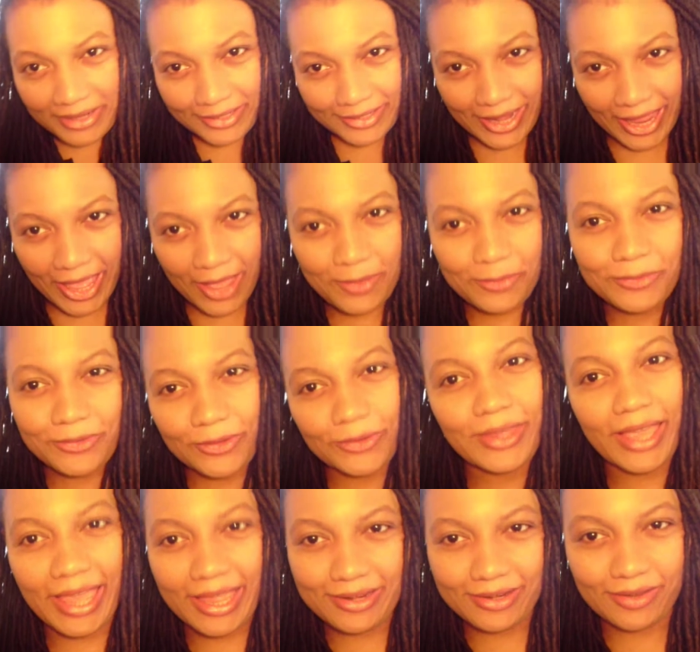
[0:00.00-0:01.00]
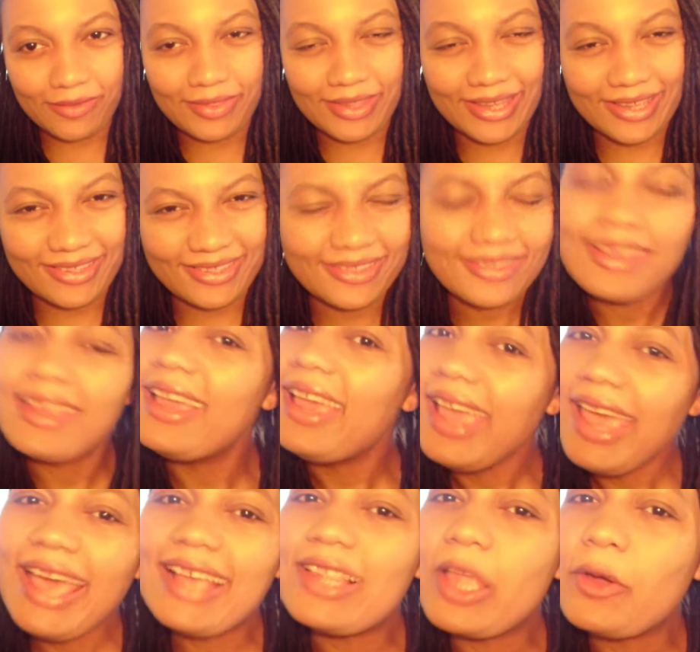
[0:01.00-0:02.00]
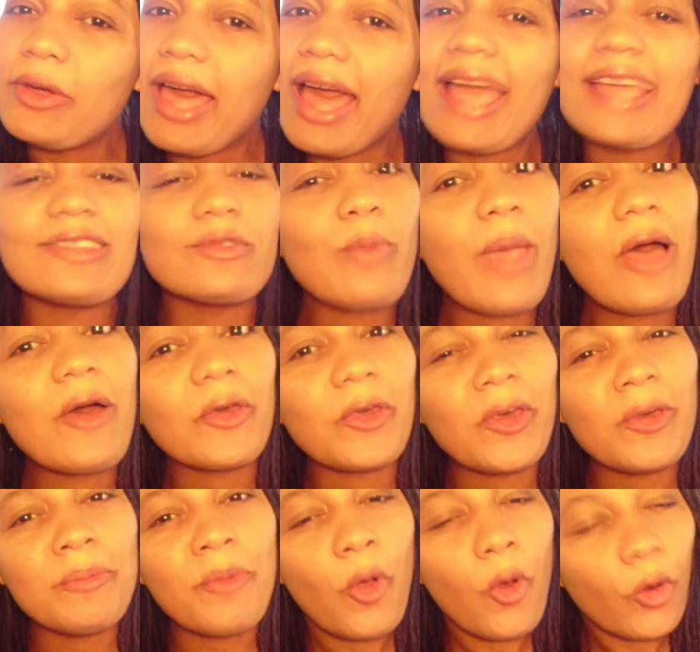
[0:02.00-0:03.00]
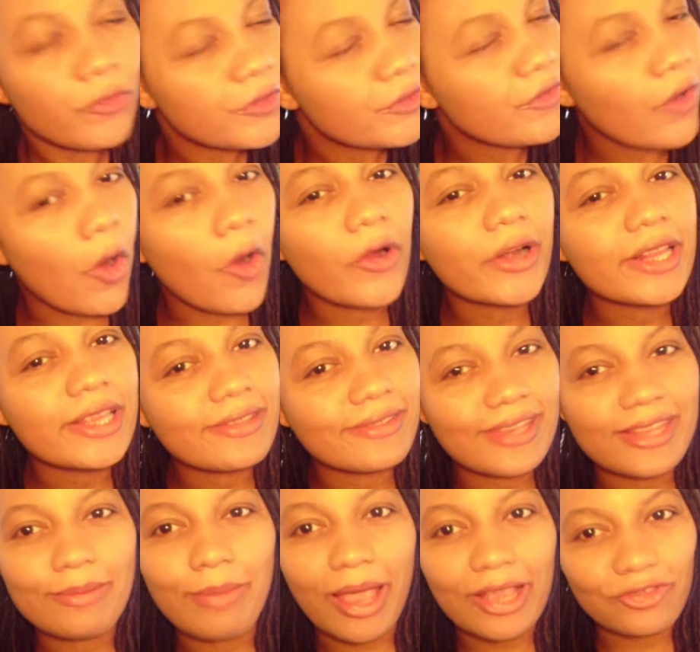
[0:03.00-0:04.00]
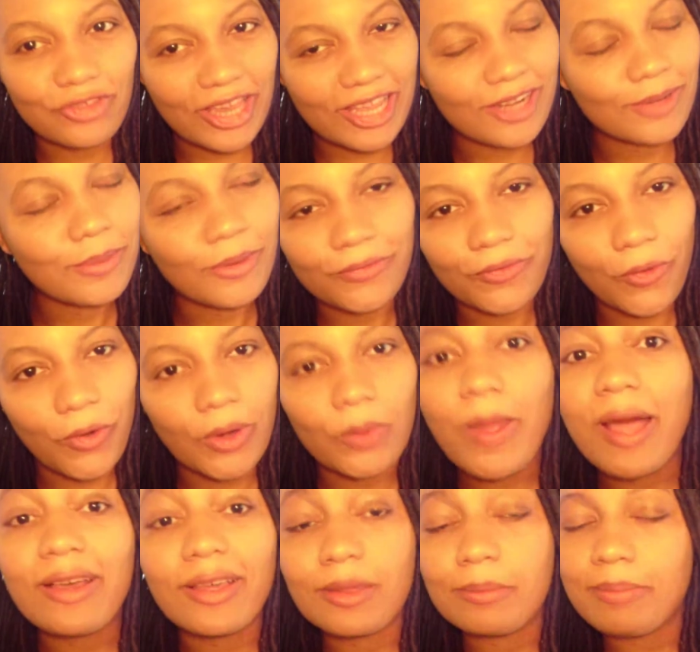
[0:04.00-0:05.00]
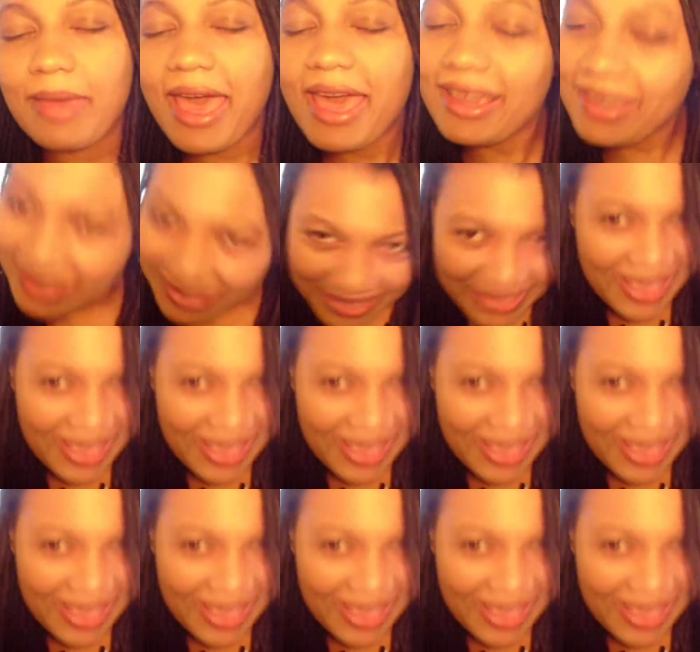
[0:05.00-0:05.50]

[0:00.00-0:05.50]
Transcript: down to the end of this. Hello guys, welcome, or if you've already seen my channel before, welcome back.